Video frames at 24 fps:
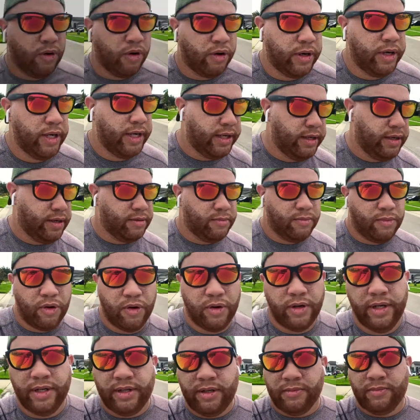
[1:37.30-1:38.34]
morning, good
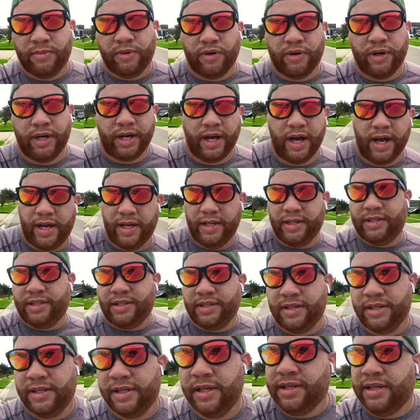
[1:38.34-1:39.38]
morning, good morning, guys.
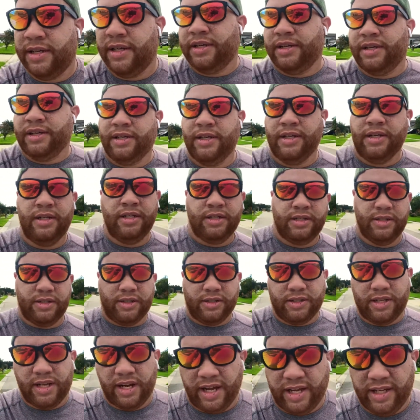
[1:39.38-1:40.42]
So,
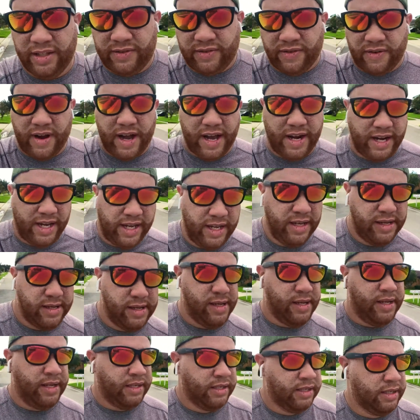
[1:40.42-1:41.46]
today's Friday,
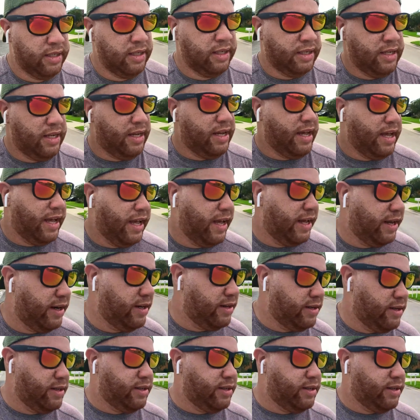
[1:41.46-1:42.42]
and